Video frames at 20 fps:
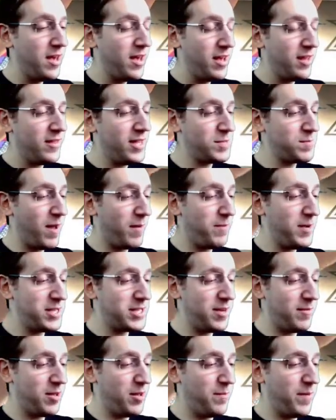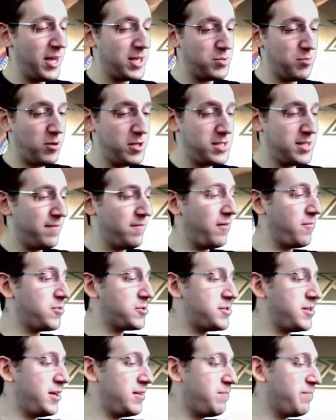These might be some of the best ones I've ever
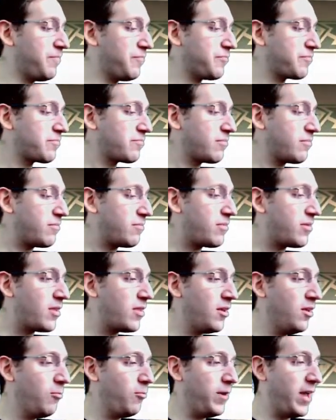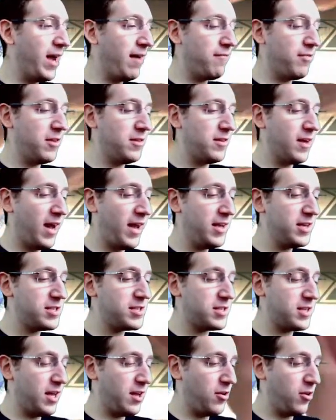seen. We have the
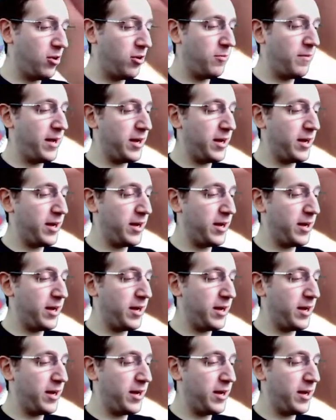dice, and oh my